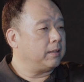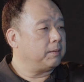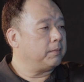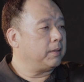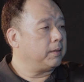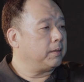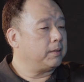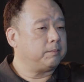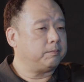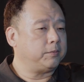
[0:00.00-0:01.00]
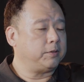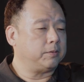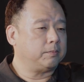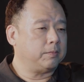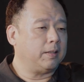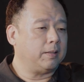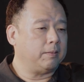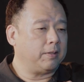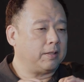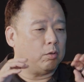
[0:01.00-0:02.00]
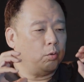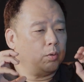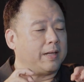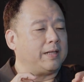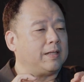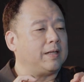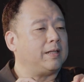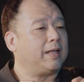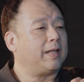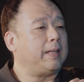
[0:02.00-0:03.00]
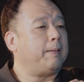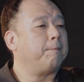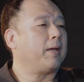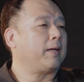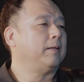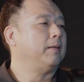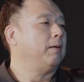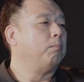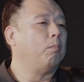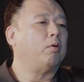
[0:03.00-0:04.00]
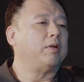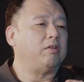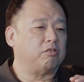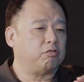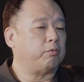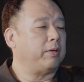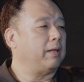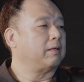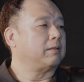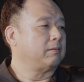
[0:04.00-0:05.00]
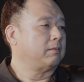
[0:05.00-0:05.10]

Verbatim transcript: uh, uh, you know uh, get the whole idea that they can impact more than just Sri Lanka.